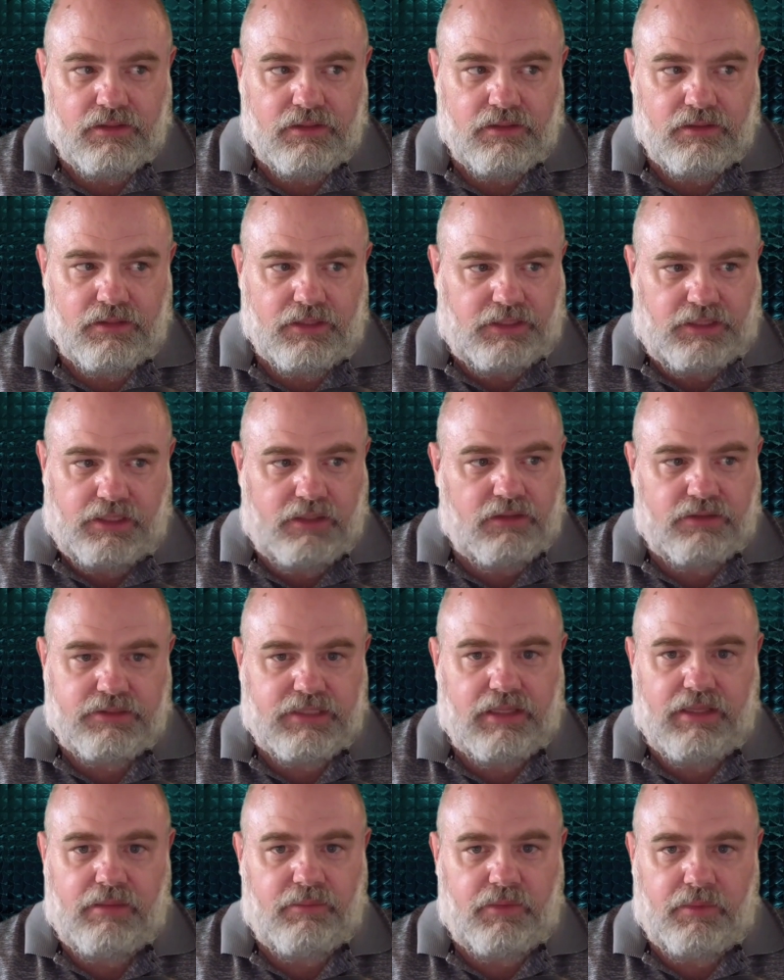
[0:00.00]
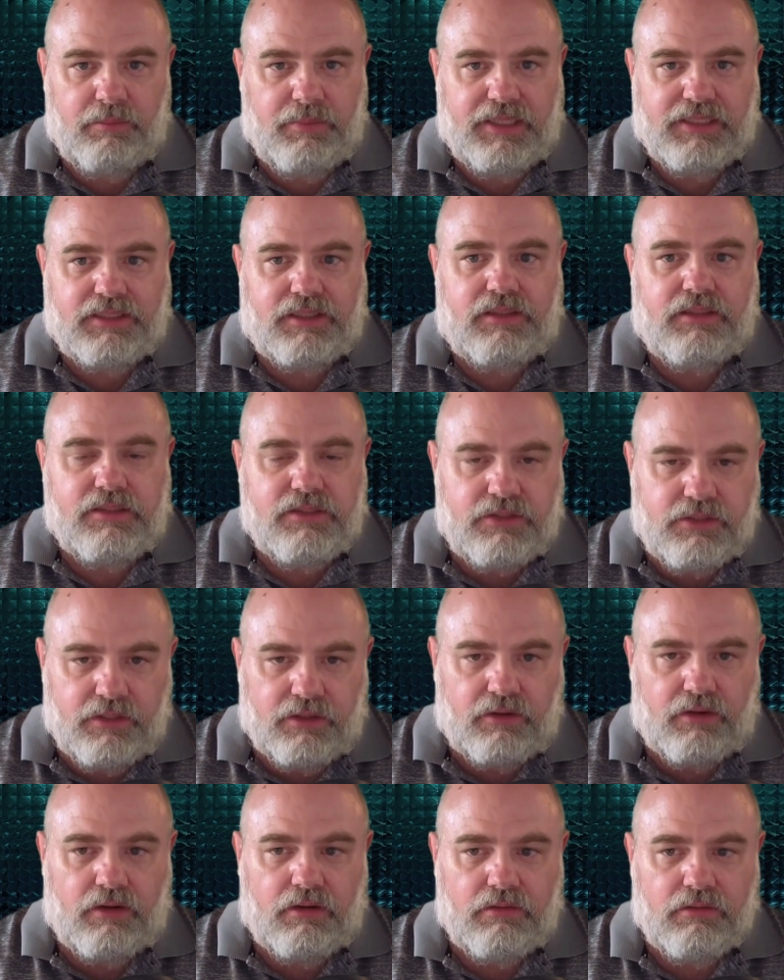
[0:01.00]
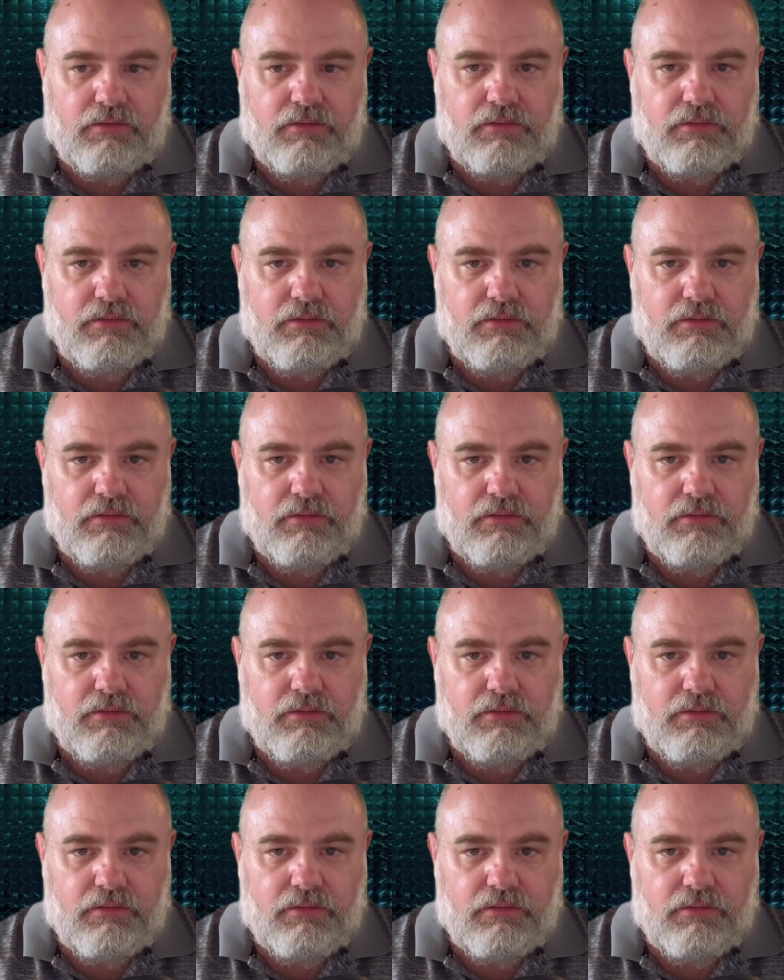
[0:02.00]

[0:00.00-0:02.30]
the yields on them were basically zero.